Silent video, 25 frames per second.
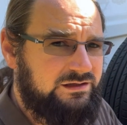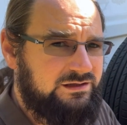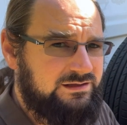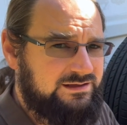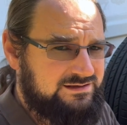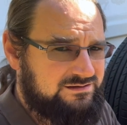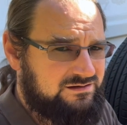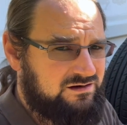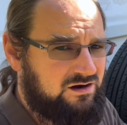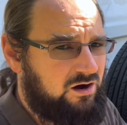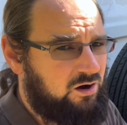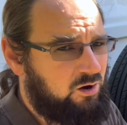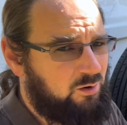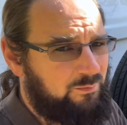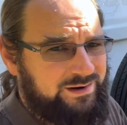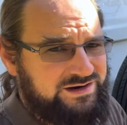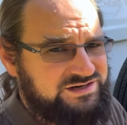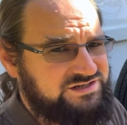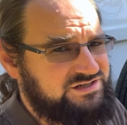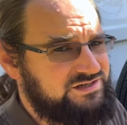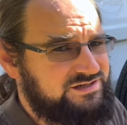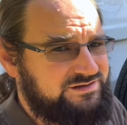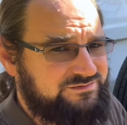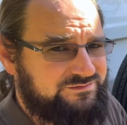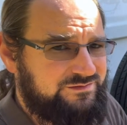There are a whole
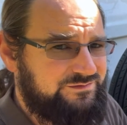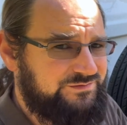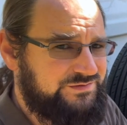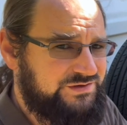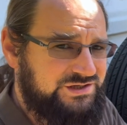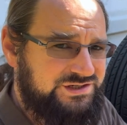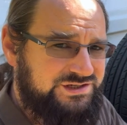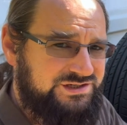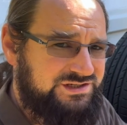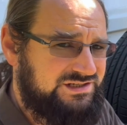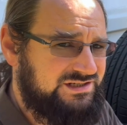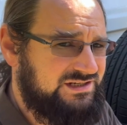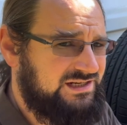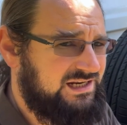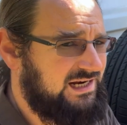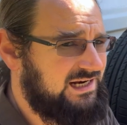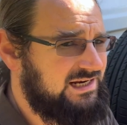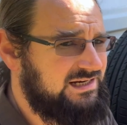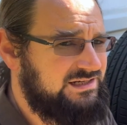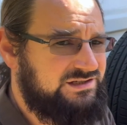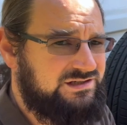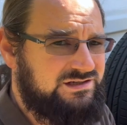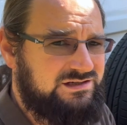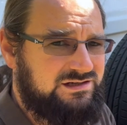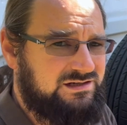bunch of different versions of
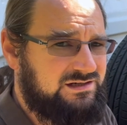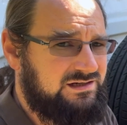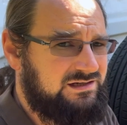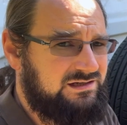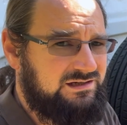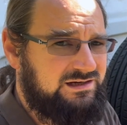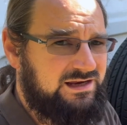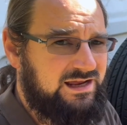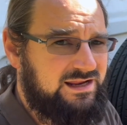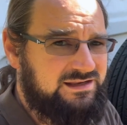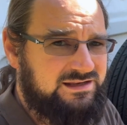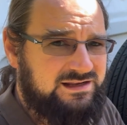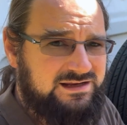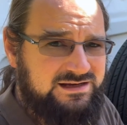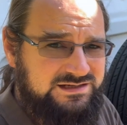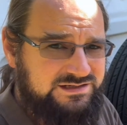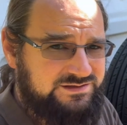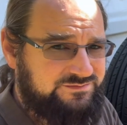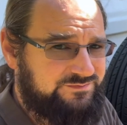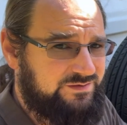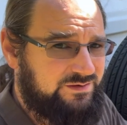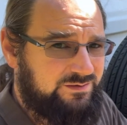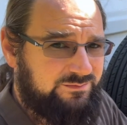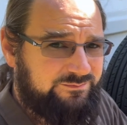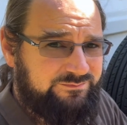these. You can get these
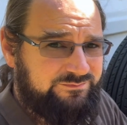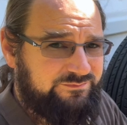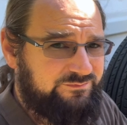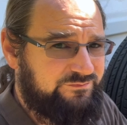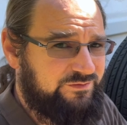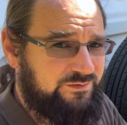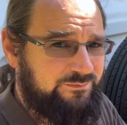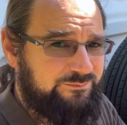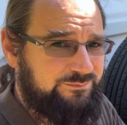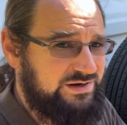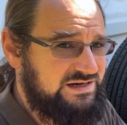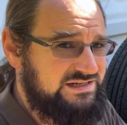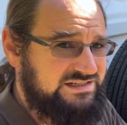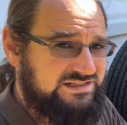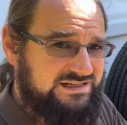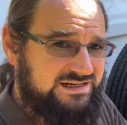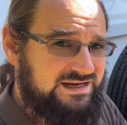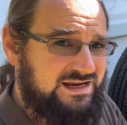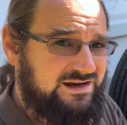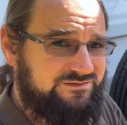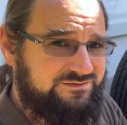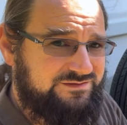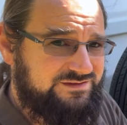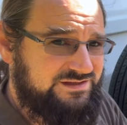from BCF.